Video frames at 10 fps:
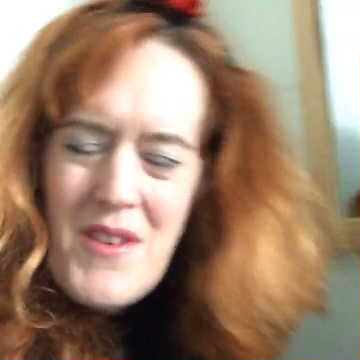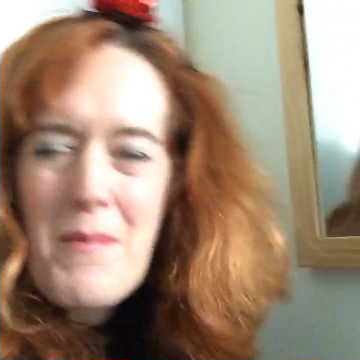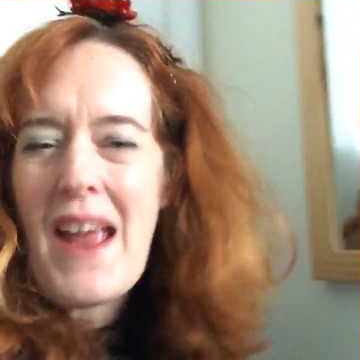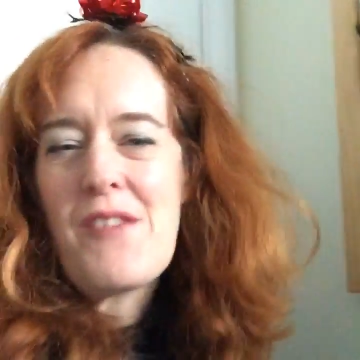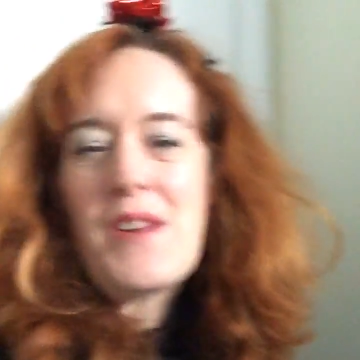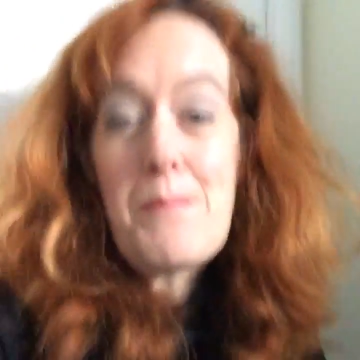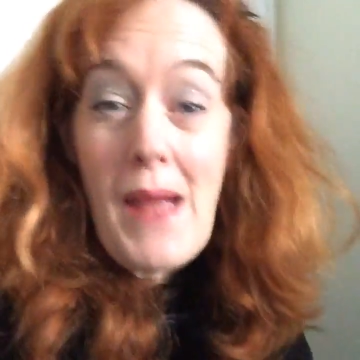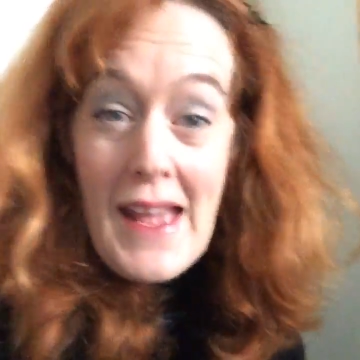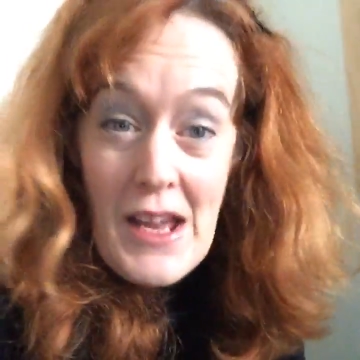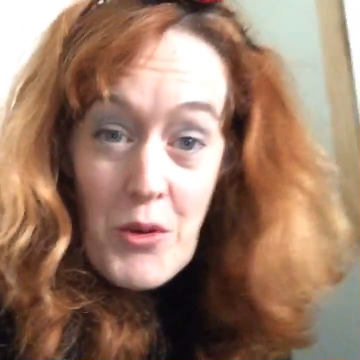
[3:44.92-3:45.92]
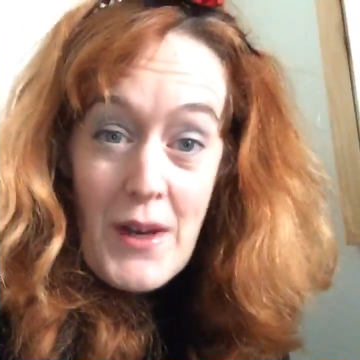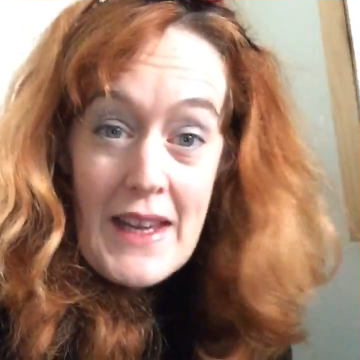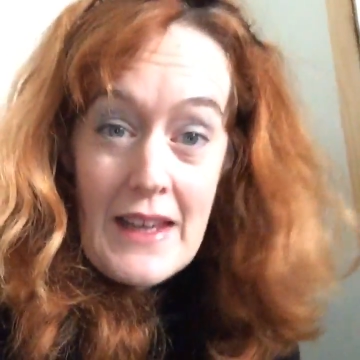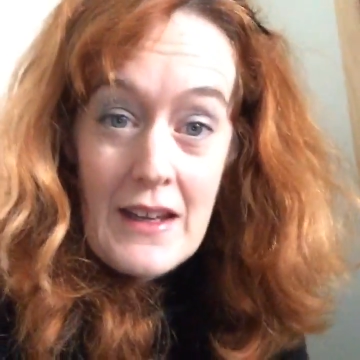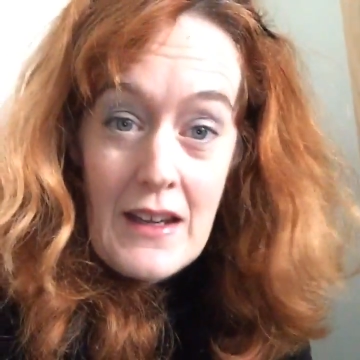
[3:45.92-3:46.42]
Mary,
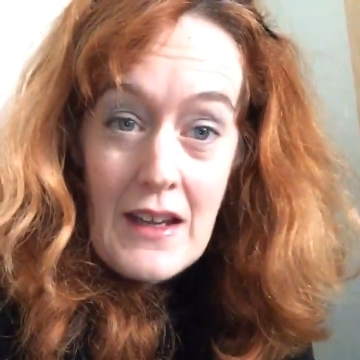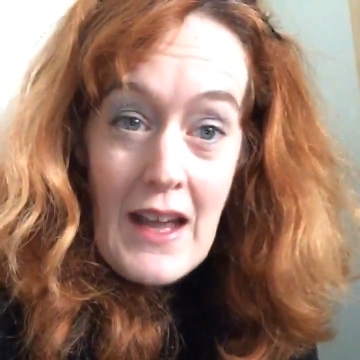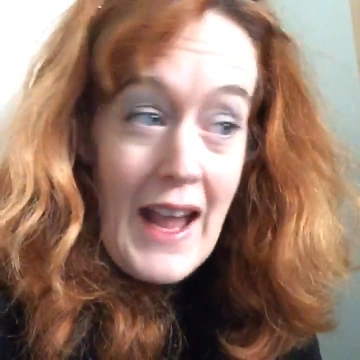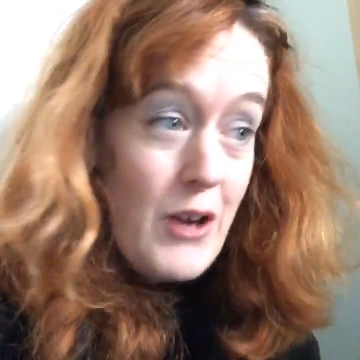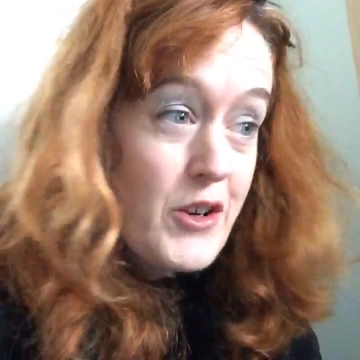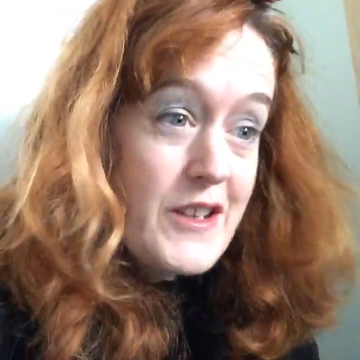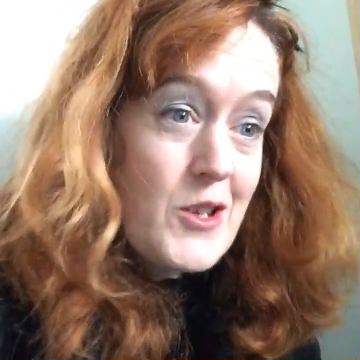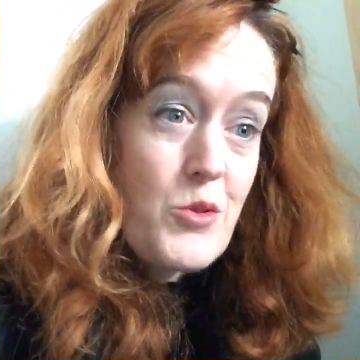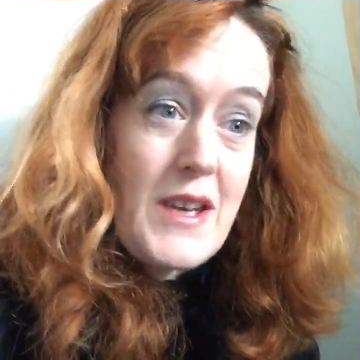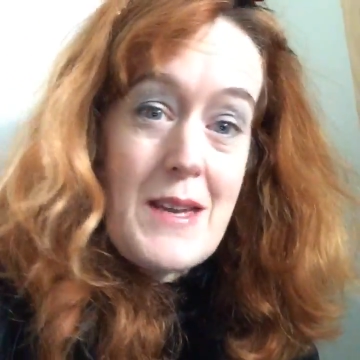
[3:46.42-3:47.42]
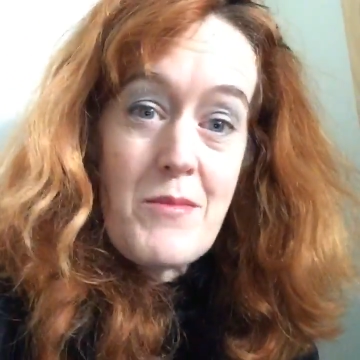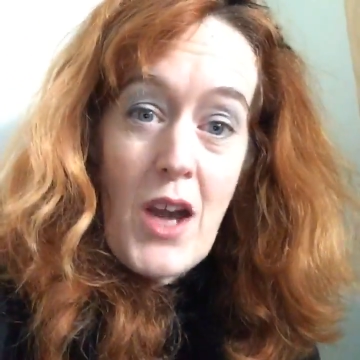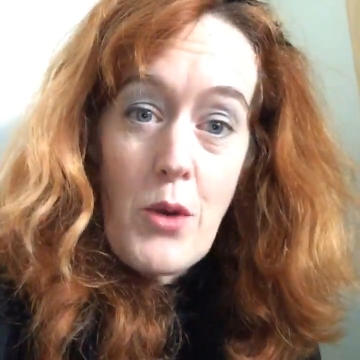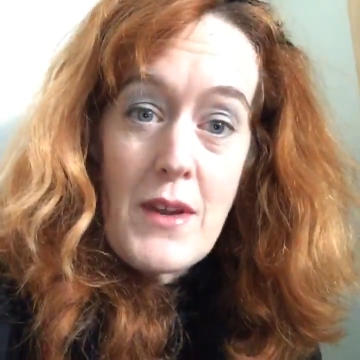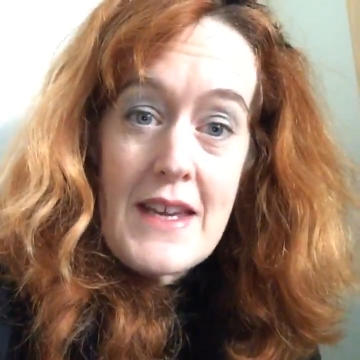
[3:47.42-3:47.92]
Mary, how can you keep
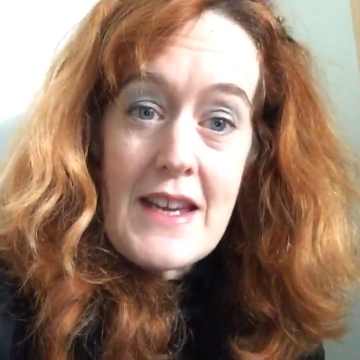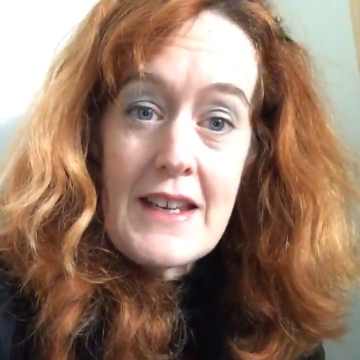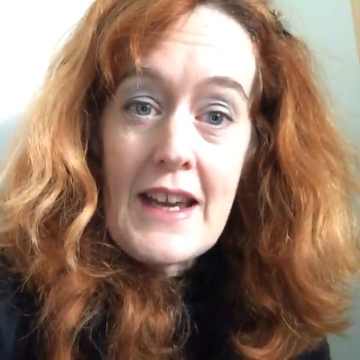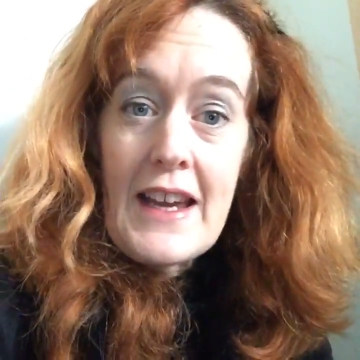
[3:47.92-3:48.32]
going in,